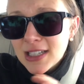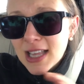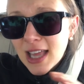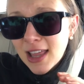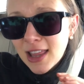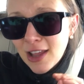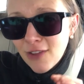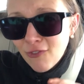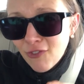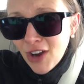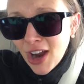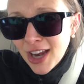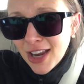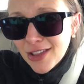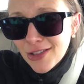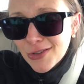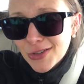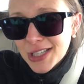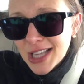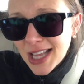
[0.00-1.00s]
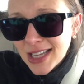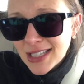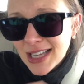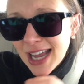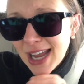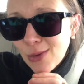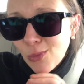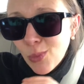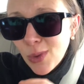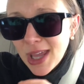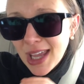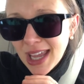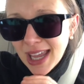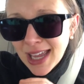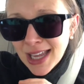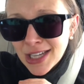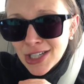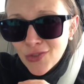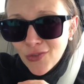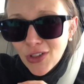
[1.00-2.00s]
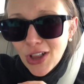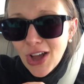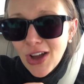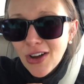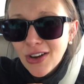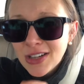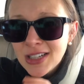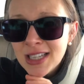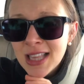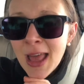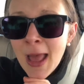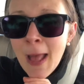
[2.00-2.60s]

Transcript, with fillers: and then Friday through Sunday weekend vlogs.